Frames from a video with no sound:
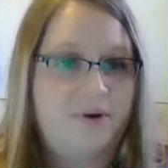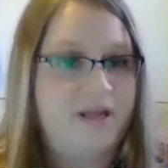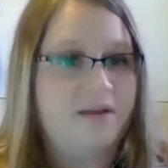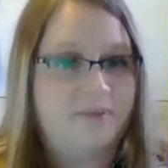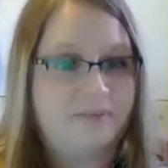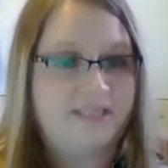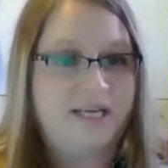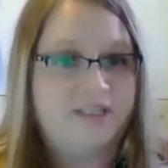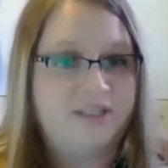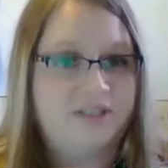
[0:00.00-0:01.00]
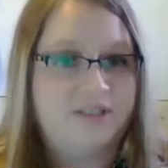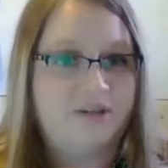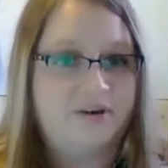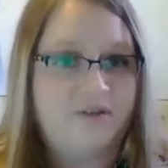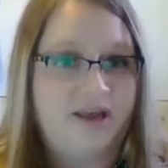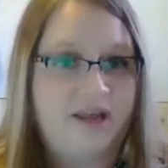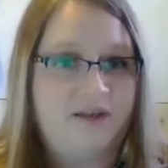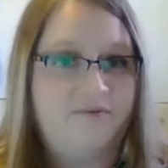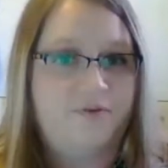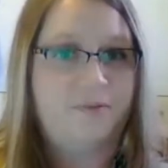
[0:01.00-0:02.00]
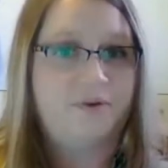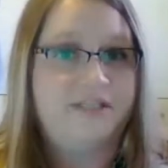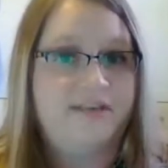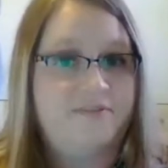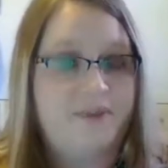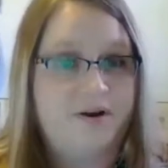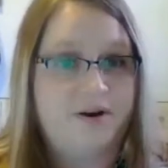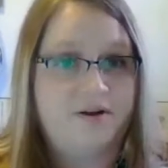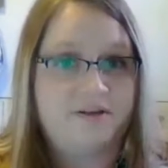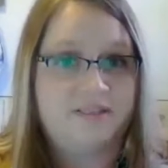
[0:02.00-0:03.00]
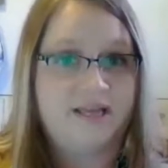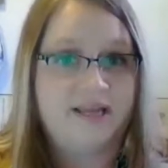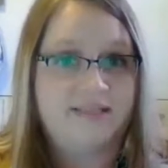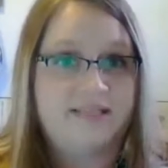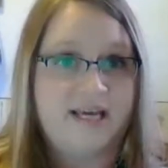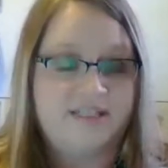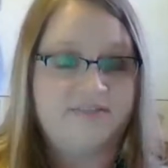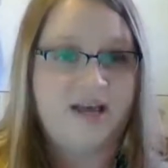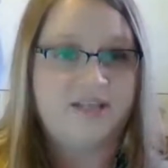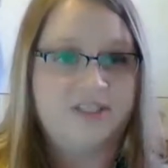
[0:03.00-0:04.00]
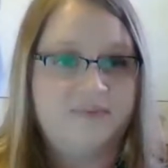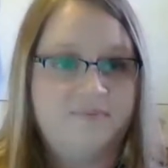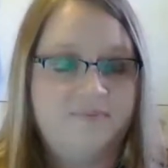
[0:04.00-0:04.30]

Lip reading: pre-implementation survey for perceived barriers and satisfaction.